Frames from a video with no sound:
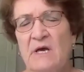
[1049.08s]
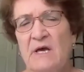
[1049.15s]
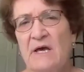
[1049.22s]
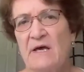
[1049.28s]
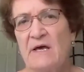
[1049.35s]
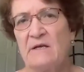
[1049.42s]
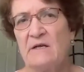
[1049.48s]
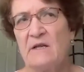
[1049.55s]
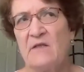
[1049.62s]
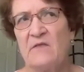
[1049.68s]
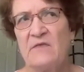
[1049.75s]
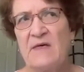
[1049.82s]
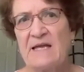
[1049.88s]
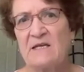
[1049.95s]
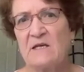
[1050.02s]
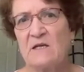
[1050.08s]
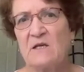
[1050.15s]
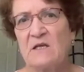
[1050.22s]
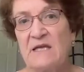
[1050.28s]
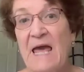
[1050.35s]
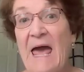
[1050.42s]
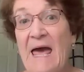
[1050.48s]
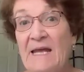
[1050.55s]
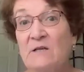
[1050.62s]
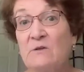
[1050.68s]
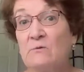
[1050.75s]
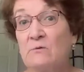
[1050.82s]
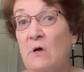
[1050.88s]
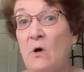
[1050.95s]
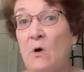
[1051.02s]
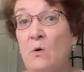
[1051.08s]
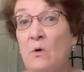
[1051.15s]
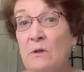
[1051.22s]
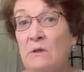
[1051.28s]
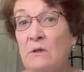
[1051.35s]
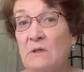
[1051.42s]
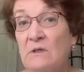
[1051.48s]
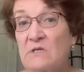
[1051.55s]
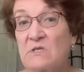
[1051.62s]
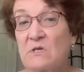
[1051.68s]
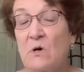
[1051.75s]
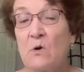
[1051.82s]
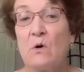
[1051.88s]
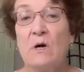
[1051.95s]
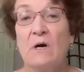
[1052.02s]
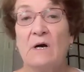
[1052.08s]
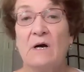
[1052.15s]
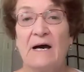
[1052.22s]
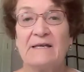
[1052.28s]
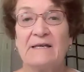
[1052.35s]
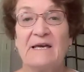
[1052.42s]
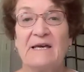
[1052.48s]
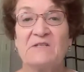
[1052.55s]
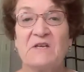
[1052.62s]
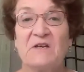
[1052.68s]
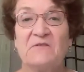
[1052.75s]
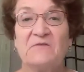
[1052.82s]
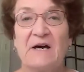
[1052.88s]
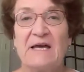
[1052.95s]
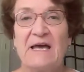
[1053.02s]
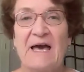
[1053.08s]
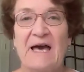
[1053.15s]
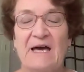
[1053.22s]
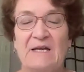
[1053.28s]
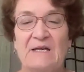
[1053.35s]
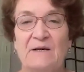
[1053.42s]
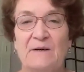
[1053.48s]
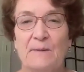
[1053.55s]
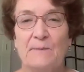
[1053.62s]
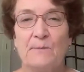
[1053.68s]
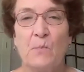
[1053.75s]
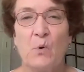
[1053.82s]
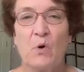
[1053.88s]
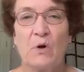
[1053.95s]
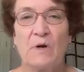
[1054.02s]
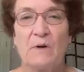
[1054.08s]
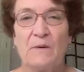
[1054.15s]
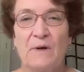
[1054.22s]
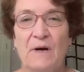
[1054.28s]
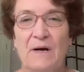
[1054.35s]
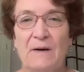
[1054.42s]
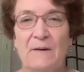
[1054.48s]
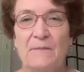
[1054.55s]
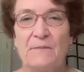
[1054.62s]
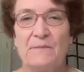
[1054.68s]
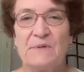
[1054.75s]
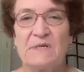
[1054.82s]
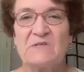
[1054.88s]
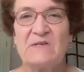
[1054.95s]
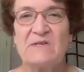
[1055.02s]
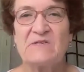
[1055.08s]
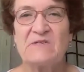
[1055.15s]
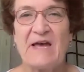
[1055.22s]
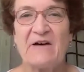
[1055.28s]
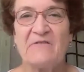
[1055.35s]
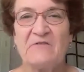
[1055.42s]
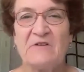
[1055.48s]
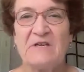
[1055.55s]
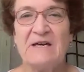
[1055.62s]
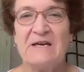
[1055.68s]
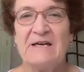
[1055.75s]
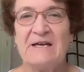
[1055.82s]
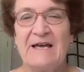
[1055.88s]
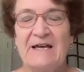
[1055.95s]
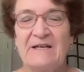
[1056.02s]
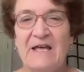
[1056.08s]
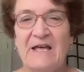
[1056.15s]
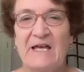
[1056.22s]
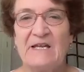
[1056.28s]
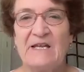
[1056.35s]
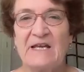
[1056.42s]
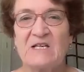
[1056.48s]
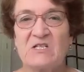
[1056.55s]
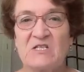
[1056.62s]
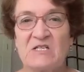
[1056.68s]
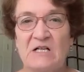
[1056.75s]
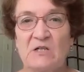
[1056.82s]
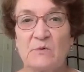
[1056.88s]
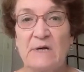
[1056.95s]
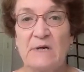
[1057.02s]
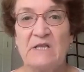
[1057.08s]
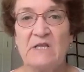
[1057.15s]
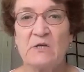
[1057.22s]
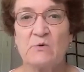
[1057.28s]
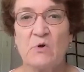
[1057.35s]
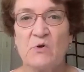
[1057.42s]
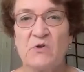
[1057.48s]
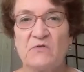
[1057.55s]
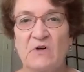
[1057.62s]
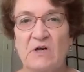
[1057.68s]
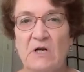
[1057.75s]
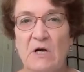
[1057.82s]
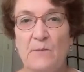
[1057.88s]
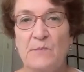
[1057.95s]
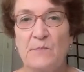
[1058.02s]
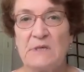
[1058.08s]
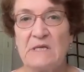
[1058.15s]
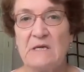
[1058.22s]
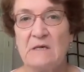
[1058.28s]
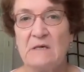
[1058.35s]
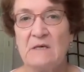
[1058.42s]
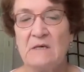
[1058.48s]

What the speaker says: and that can grow. So I guess if I had more business savvy and had accelerated the growth of our company